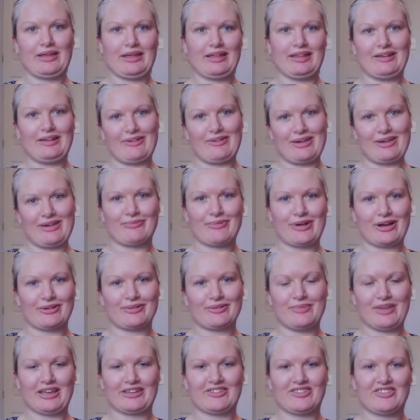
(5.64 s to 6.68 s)
Hello and
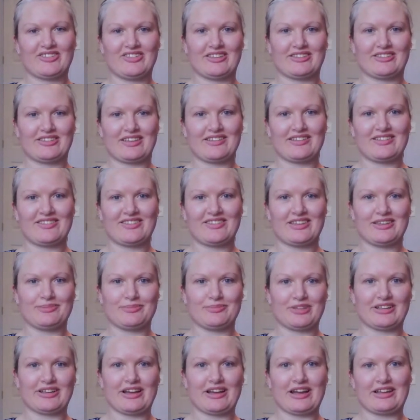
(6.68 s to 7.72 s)
welcome back to Tech Day's
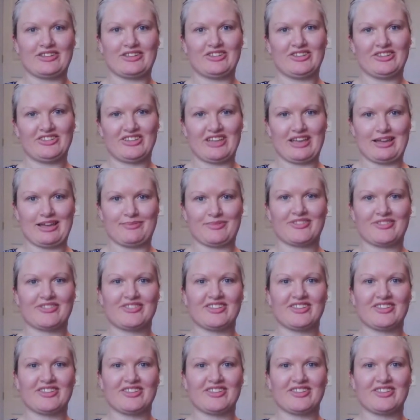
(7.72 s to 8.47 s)
10-Minute IT Jams.